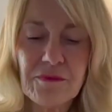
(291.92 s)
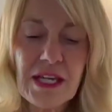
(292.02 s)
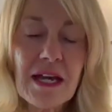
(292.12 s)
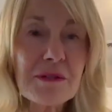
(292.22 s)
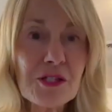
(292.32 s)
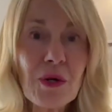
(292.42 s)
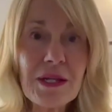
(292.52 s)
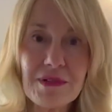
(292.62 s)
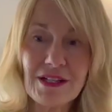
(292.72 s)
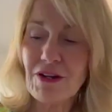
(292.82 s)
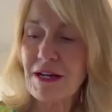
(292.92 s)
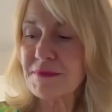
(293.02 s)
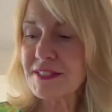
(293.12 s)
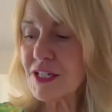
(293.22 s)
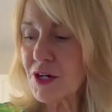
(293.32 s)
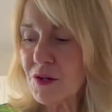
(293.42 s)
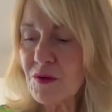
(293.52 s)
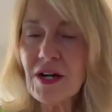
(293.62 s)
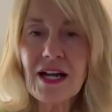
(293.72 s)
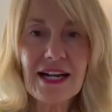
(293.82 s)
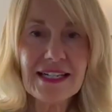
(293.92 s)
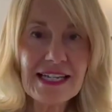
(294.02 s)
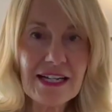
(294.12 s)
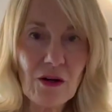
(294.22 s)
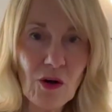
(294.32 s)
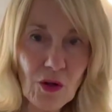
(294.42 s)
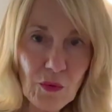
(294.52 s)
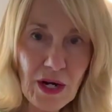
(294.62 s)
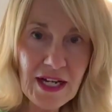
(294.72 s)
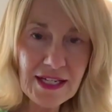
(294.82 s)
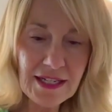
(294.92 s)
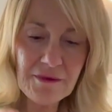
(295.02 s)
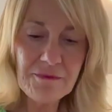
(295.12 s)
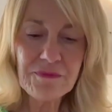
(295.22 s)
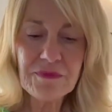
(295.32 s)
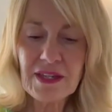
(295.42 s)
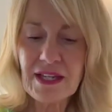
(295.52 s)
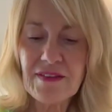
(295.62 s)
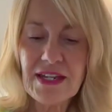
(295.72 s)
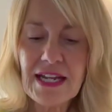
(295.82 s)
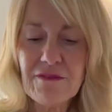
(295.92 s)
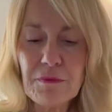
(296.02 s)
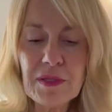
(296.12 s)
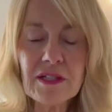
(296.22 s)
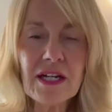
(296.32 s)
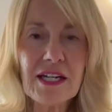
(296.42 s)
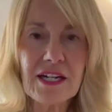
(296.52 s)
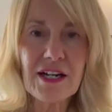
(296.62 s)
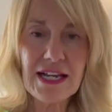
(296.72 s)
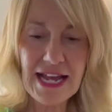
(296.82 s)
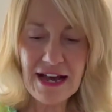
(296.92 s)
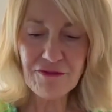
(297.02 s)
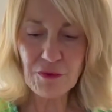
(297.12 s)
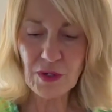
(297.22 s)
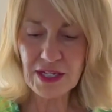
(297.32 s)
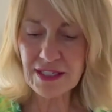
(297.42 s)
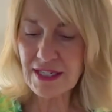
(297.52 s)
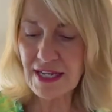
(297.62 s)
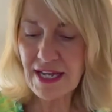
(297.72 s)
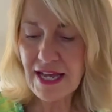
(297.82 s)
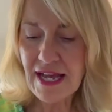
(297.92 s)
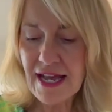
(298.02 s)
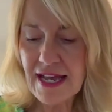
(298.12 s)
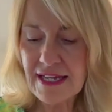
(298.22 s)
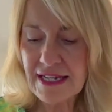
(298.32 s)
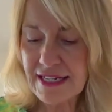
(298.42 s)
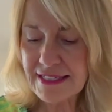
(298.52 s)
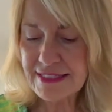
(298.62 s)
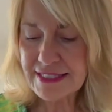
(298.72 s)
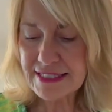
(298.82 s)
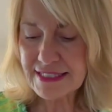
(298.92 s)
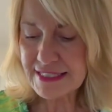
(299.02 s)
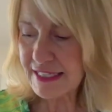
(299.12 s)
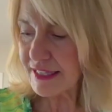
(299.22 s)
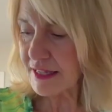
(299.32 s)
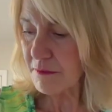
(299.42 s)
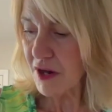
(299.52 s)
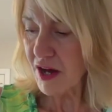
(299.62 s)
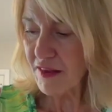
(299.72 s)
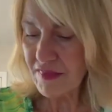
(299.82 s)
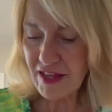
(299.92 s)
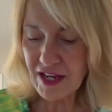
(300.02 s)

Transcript: in 20 milligrams. So I take a whole one, and then I have a pill cutter and half a one, and I stick them on